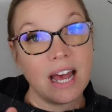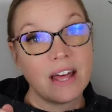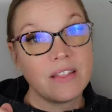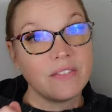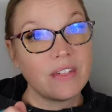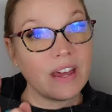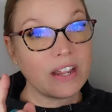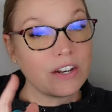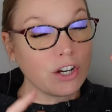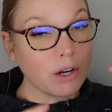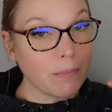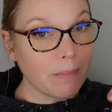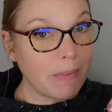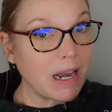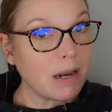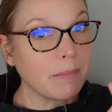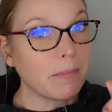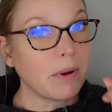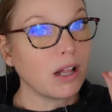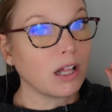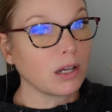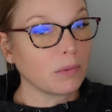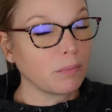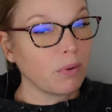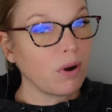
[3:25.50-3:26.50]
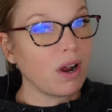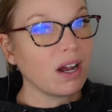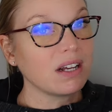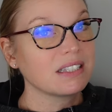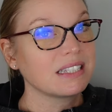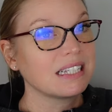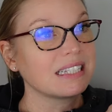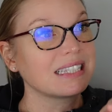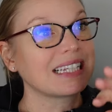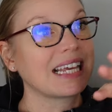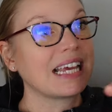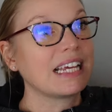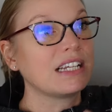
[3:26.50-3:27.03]
then your metabolic
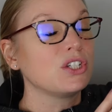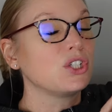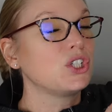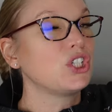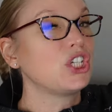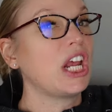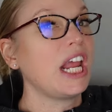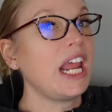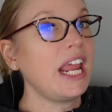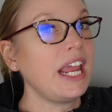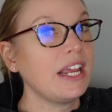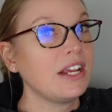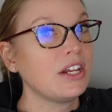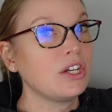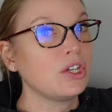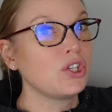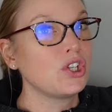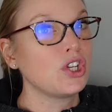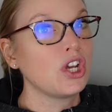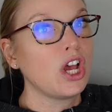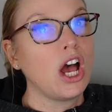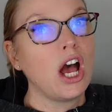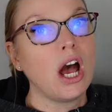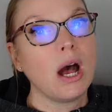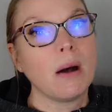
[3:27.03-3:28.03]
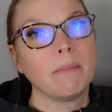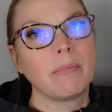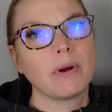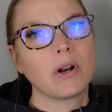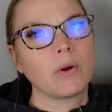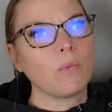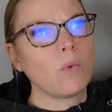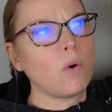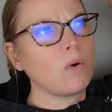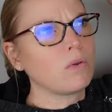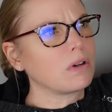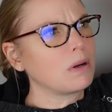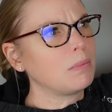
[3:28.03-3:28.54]
process can change, but
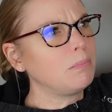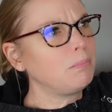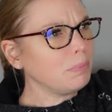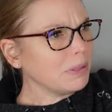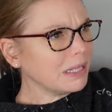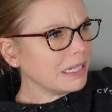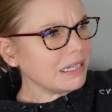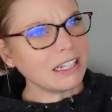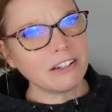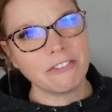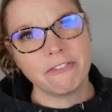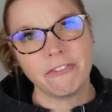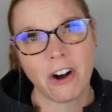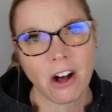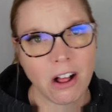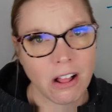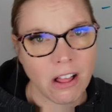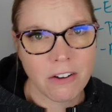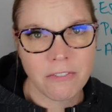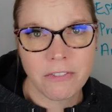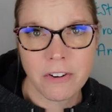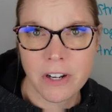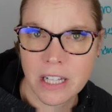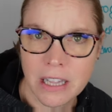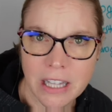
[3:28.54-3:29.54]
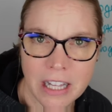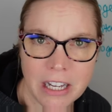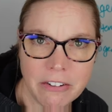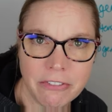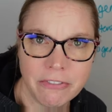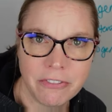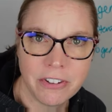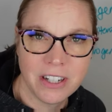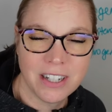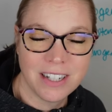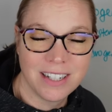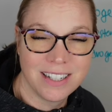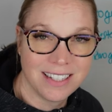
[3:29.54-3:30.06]
it won't completely fall off a
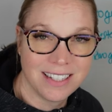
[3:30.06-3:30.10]
cliff